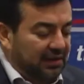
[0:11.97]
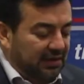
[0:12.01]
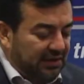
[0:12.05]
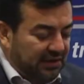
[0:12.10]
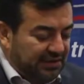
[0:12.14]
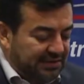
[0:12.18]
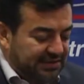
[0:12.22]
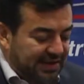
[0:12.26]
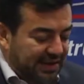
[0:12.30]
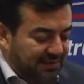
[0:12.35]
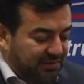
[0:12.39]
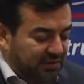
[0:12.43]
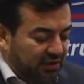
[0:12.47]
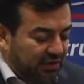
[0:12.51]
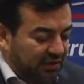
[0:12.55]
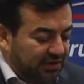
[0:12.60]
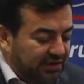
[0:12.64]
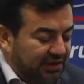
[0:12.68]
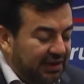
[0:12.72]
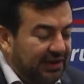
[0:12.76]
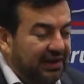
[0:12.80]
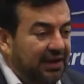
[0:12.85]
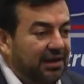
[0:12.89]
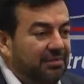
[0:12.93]
It's
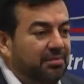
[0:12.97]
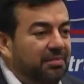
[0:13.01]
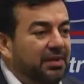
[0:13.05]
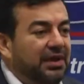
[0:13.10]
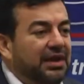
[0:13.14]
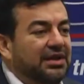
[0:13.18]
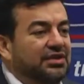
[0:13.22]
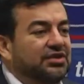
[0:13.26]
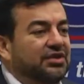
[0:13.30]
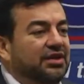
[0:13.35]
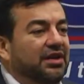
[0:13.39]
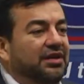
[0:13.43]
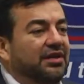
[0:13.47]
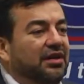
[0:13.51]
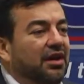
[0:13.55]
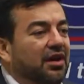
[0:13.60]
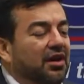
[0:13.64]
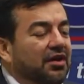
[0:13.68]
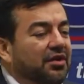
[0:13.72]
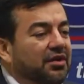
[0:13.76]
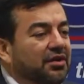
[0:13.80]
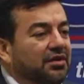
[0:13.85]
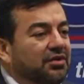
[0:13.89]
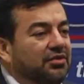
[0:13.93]
absolutely a pleasure and
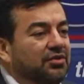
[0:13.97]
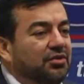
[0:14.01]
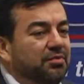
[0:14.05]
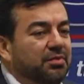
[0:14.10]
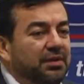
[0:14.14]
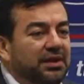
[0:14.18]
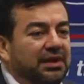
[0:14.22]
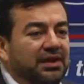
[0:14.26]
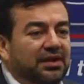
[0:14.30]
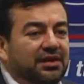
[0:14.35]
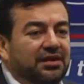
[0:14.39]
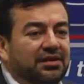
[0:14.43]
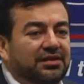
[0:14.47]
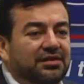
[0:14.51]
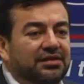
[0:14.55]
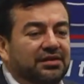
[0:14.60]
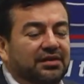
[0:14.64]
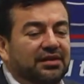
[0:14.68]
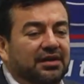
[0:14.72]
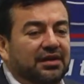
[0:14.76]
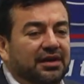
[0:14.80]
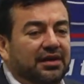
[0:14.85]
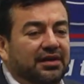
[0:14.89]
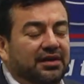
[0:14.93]
honor to be here.
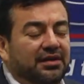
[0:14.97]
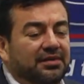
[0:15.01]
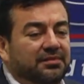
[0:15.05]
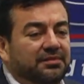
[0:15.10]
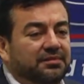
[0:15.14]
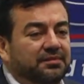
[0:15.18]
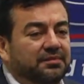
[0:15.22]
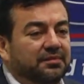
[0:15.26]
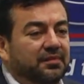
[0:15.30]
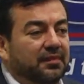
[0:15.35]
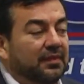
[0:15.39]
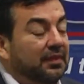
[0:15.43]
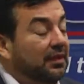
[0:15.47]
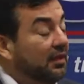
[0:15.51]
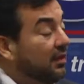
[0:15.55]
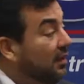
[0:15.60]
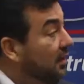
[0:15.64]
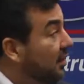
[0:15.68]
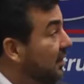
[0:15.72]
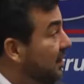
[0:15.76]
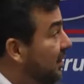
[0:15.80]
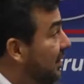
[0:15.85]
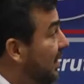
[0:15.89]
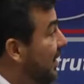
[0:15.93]

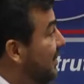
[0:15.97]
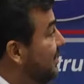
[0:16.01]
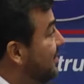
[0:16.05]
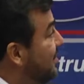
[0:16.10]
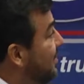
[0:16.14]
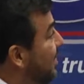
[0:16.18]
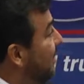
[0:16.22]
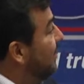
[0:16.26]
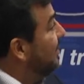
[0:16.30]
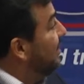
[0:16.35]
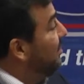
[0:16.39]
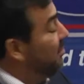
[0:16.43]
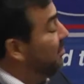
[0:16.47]
That's not